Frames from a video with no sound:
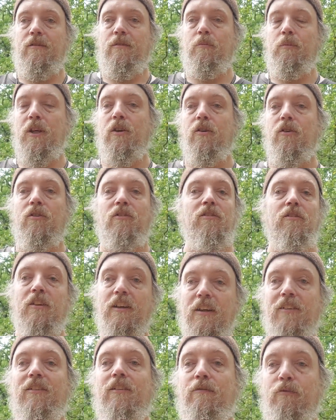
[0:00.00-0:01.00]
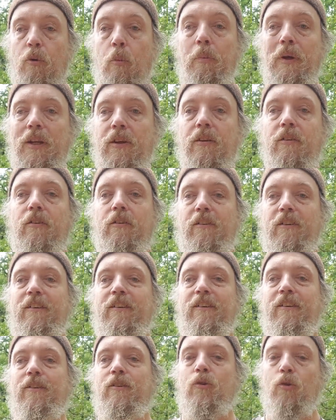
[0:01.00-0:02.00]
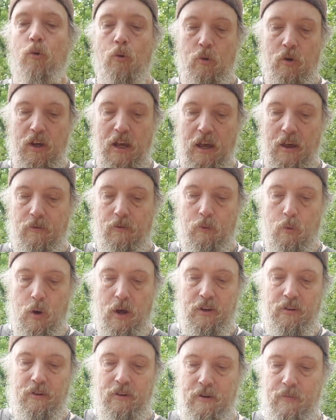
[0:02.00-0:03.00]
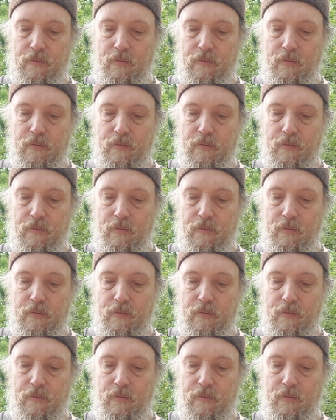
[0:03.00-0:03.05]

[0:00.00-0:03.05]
because it's forbidden to have one.